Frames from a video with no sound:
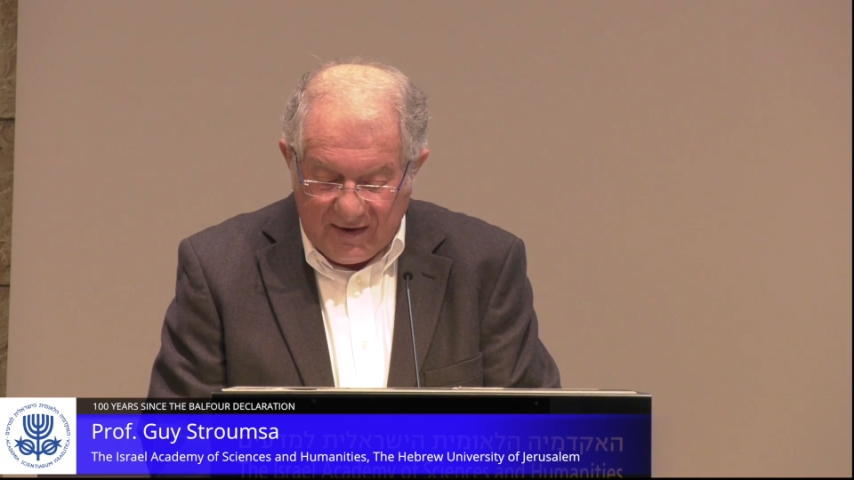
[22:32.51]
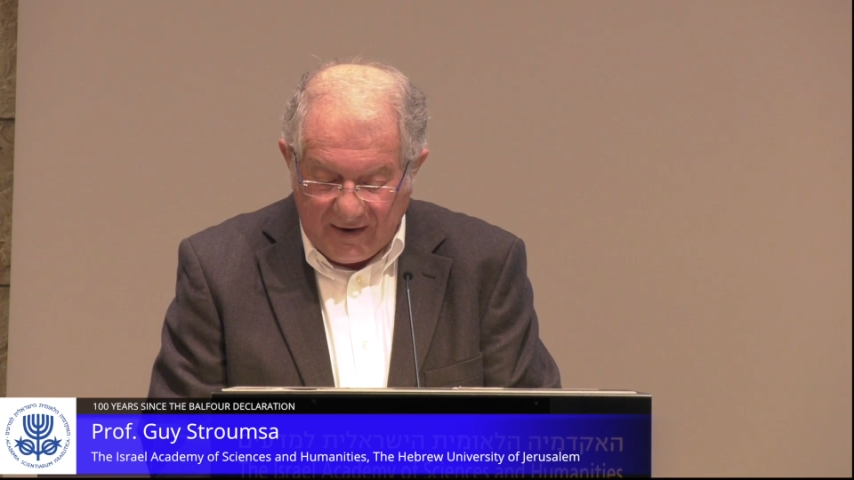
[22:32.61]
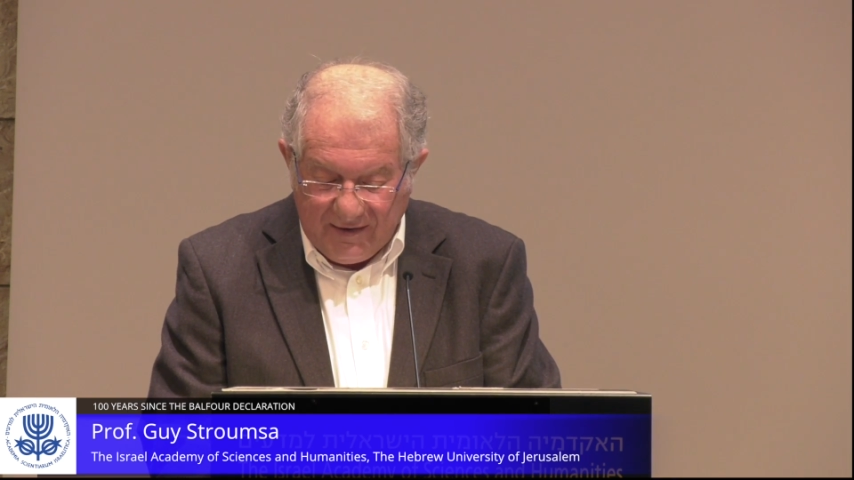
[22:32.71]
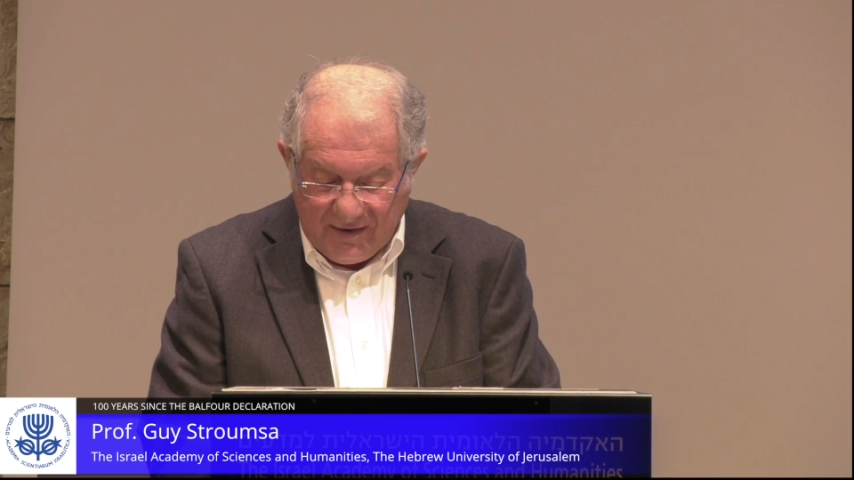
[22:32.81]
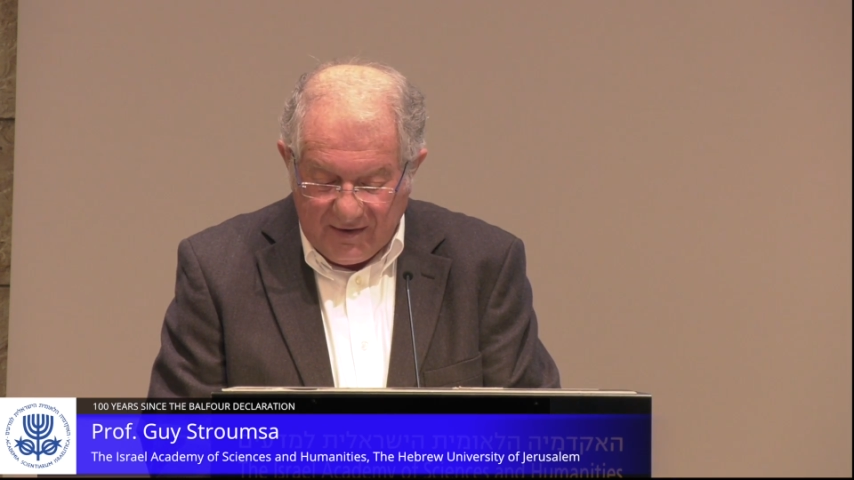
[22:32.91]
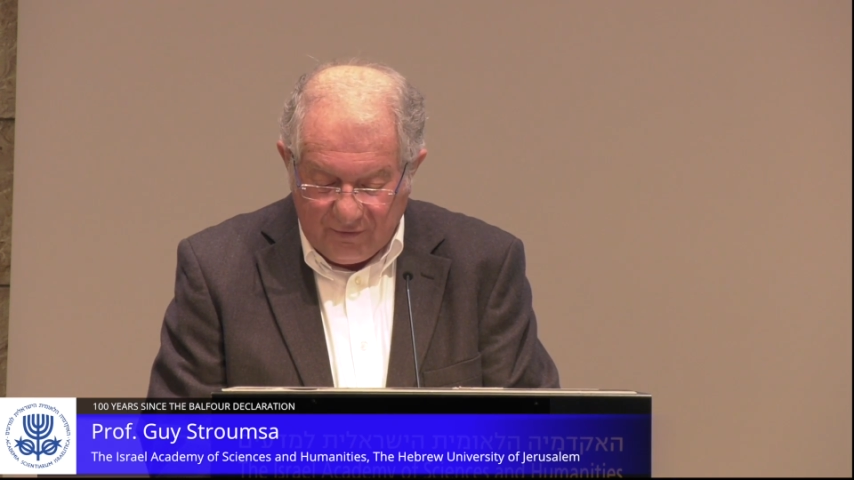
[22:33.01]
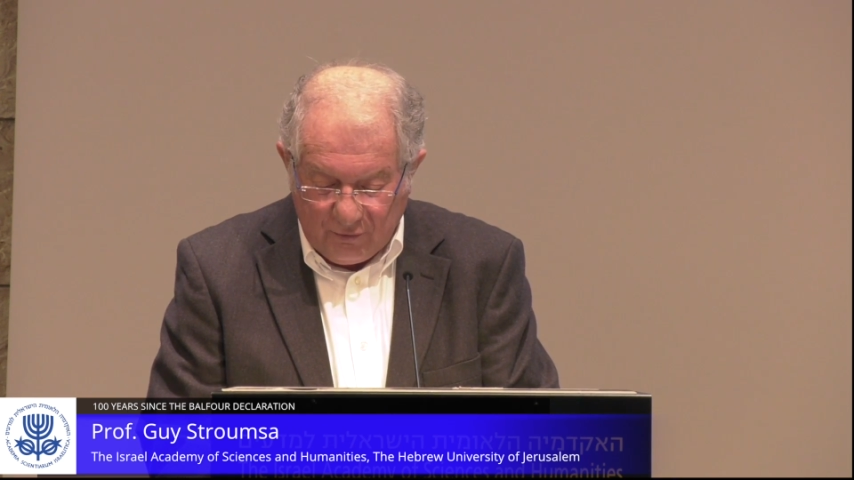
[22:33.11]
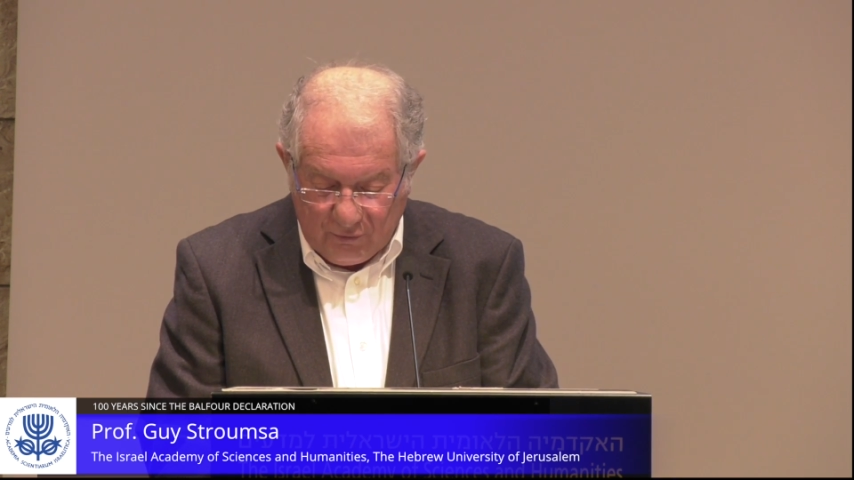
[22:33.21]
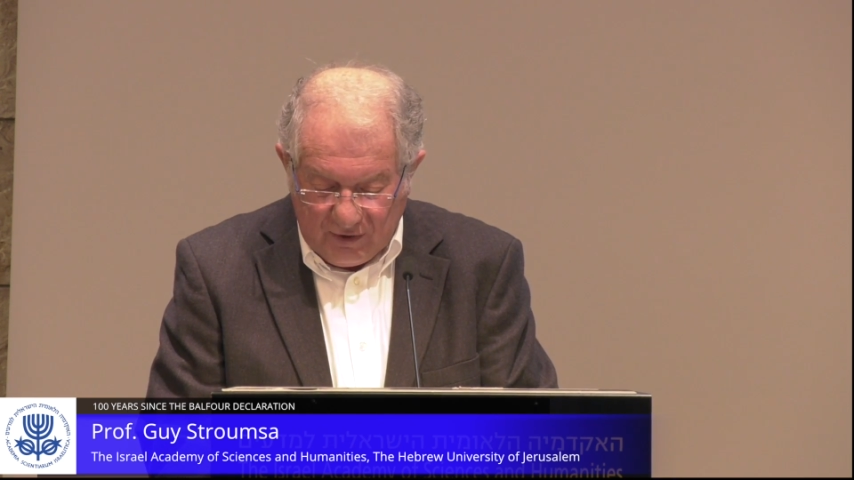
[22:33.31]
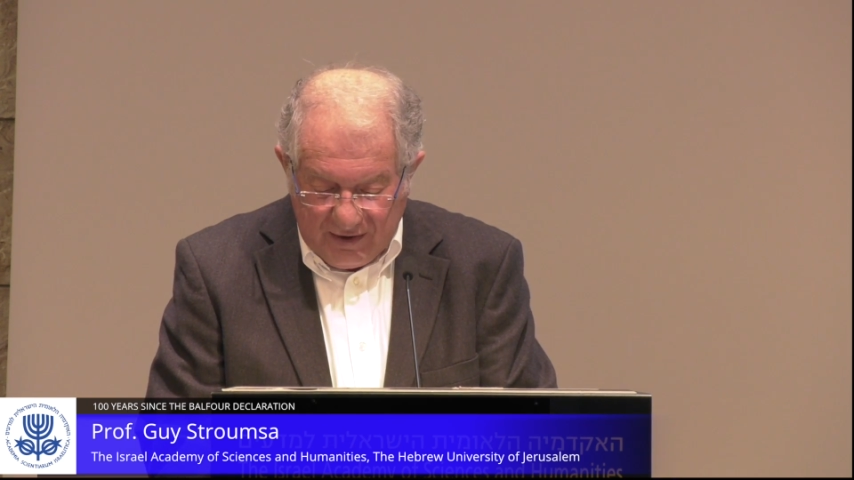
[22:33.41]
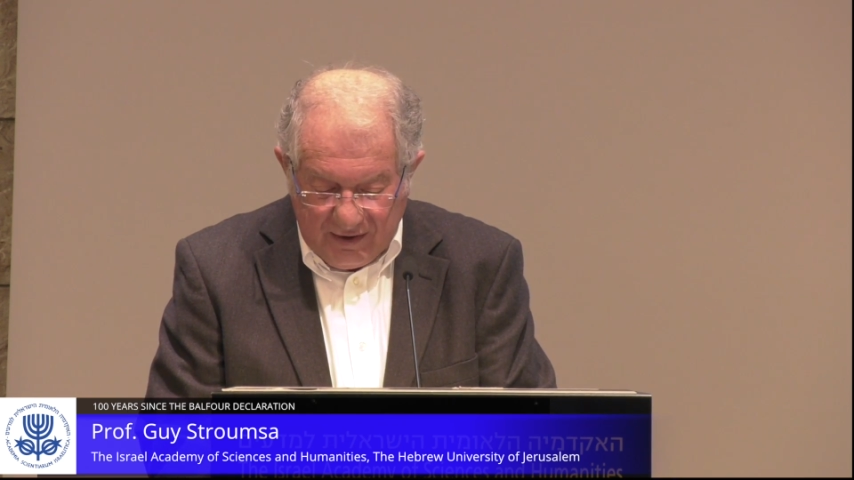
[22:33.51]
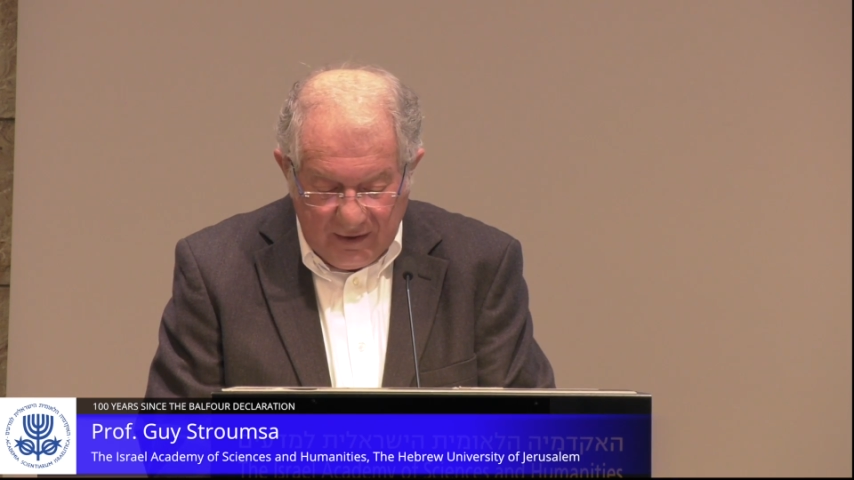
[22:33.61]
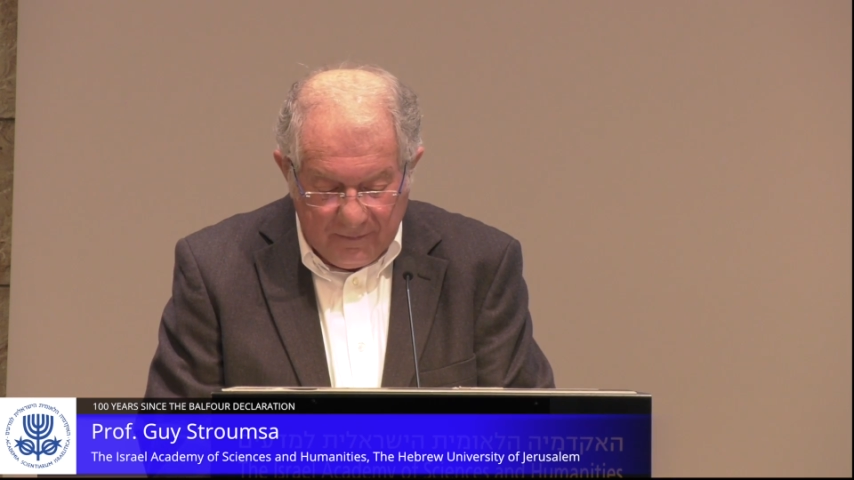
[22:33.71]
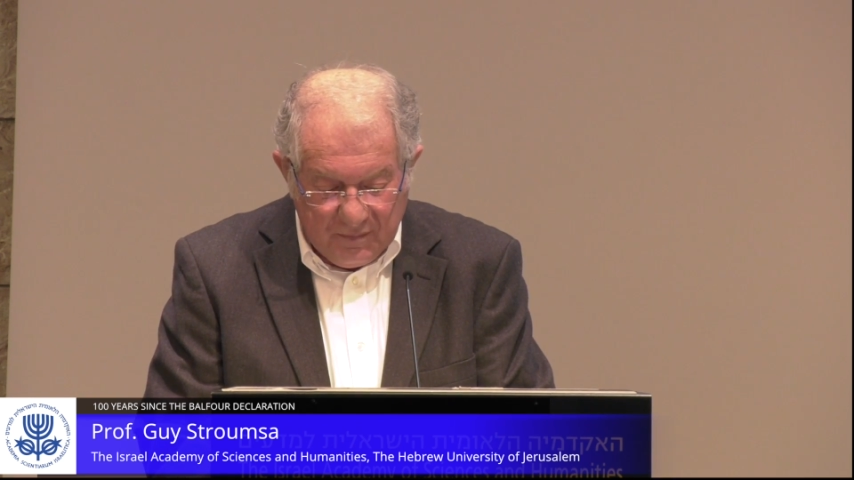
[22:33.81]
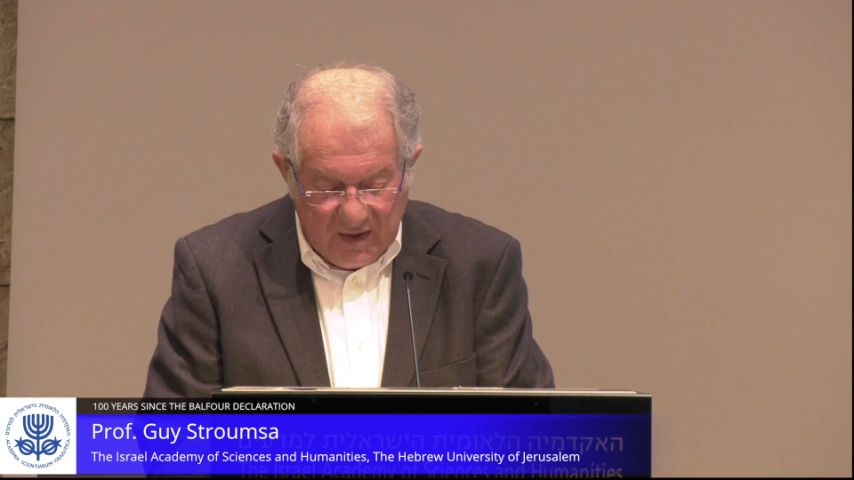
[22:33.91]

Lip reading: 1914